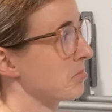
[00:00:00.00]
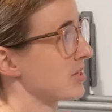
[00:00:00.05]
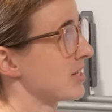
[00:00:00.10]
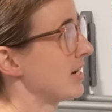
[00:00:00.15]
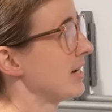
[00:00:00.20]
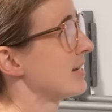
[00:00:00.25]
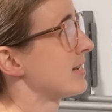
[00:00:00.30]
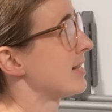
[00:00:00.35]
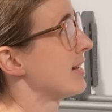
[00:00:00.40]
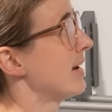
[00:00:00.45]

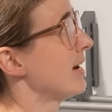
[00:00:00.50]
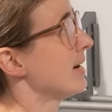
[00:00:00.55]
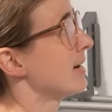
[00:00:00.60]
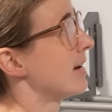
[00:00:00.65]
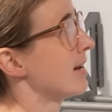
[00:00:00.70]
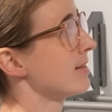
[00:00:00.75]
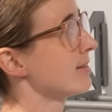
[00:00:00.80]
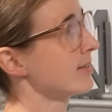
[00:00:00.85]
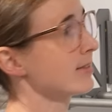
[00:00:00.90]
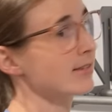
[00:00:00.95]
Besides that,
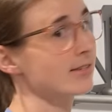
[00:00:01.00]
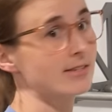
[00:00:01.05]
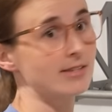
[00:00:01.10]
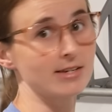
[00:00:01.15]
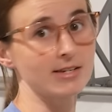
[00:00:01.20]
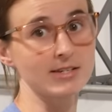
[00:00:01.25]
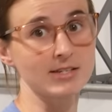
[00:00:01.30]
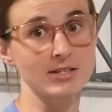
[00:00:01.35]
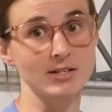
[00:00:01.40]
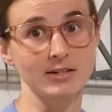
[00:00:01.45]
I think this
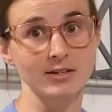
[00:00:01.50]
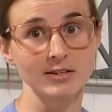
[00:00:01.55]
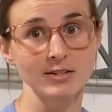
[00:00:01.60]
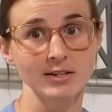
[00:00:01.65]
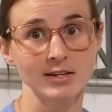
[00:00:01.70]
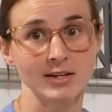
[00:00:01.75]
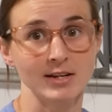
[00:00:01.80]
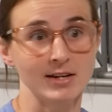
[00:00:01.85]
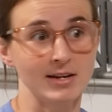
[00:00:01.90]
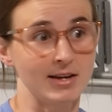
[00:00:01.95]
thing is
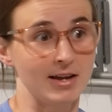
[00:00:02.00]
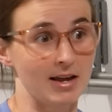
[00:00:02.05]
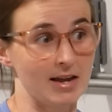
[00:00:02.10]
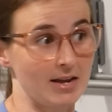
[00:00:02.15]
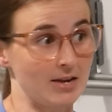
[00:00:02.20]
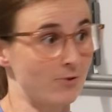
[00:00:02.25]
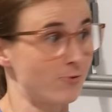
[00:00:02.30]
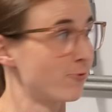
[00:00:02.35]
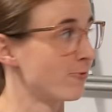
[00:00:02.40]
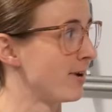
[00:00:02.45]
done
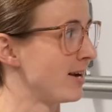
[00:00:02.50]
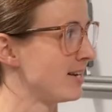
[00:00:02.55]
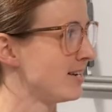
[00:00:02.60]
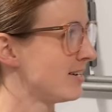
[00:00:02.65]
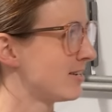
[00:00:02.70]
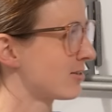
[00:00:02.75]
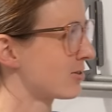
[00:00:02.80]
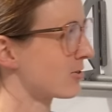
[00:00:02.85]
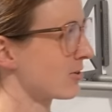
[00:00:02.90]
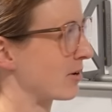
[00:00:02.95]
and ready
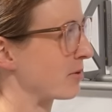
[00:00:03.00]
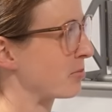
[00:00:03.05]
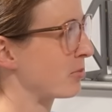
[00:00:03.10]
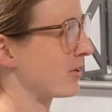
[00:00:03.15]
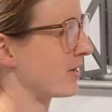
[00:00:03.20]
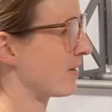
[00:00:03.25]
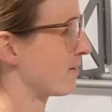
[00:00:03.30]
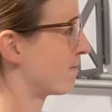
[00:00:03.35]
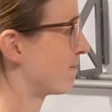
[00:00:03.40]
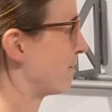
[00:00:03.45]
to start
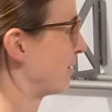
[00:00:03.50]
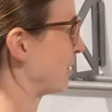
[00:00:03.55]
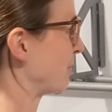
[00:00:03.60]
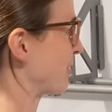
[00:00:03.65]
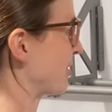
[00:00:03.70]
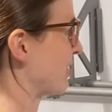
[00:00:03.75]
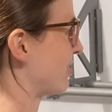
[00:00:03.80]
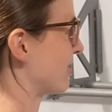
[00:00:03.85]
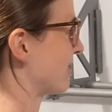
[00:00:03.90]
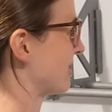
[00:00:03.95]
putting
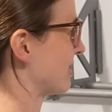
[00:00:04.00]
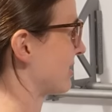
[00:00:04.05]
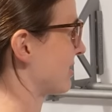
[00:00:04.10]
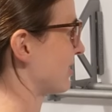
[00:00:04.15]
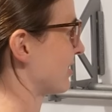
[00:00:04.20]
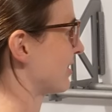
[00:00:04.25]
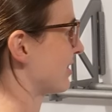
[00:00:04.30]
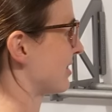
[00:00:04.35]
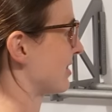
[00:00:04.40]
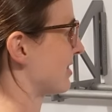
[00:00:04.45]
filament on it
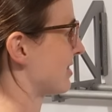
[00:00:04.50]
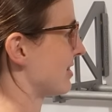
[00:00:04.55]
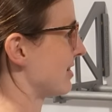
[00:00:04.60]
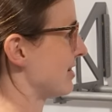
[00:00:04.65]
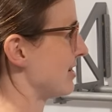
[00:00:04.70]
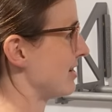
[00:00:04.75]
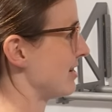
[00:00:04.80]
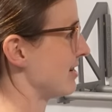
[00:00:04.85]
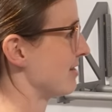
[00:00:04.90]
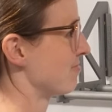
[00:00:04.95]
just to
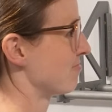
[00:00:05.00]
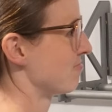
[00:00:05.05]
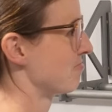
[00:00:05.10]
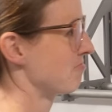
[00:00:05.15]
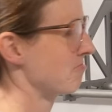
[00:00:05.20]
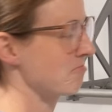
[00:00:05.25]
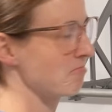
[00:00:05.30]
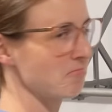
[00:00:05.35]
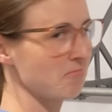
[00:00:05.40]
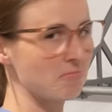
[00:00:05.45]
see
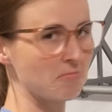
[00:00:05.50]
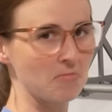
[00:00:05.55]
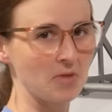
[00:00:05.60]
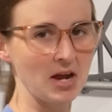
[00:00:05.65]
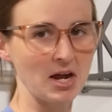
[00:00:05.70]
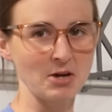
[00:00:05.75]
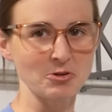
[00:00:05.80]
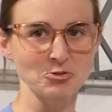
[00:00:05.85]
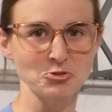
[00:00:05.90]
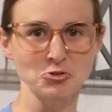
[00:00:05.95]

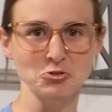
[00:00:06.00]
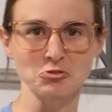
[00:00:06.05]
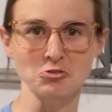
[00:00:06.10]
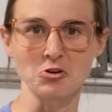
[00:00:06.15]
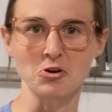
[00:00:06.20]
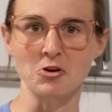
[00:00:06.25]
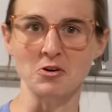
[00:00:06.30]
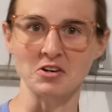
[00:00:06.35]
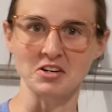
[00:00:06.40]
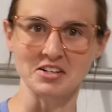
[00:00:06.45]
how
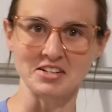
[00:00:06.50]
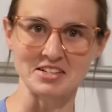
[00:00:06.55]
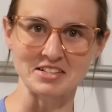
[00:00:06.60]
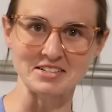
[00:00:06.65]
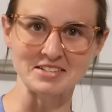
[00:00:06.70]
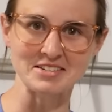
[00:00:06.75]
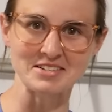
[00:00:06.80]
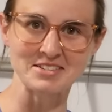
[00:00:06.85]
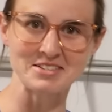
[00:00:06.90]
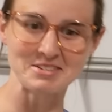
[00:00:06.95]
strong it
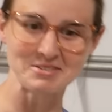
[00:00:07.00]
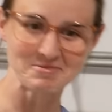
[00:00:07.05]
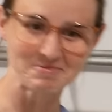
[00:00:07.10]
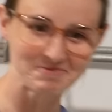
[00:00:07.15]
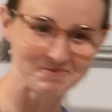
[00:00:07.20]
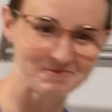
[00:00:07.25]
is.